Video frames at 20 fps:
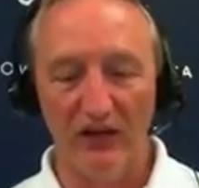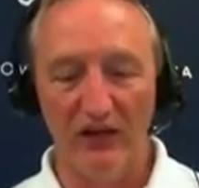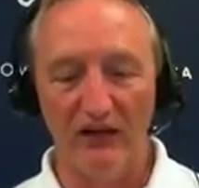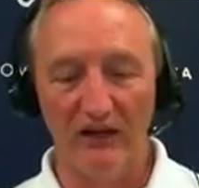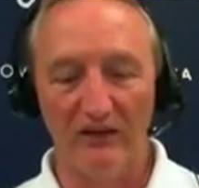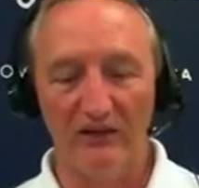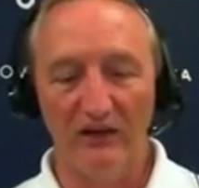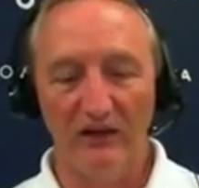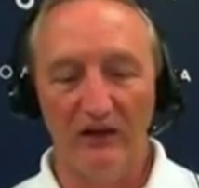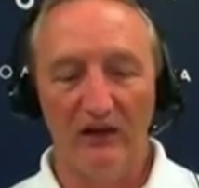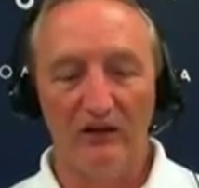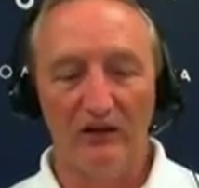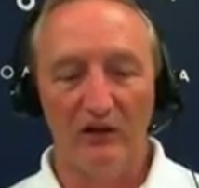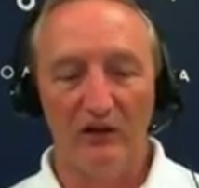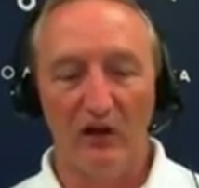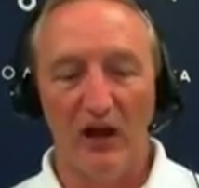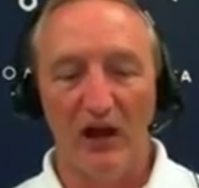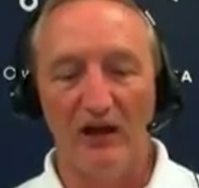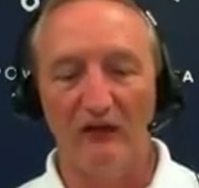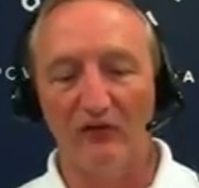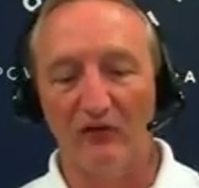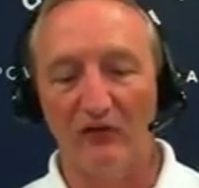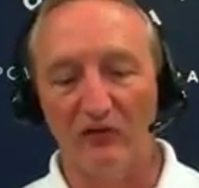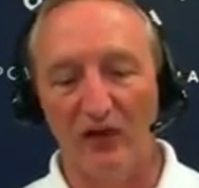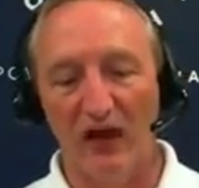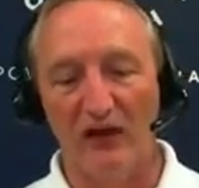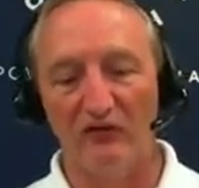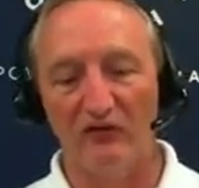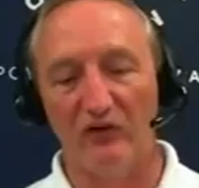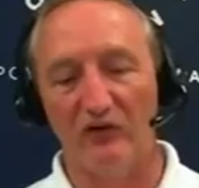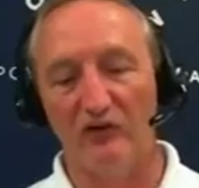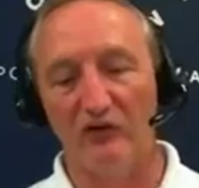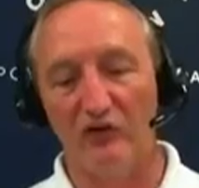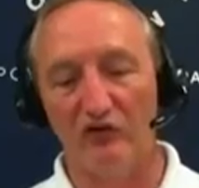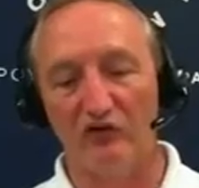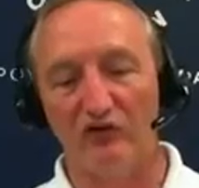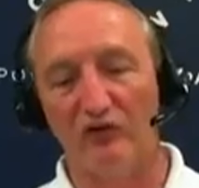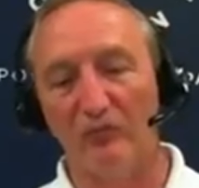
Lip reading: And advertising used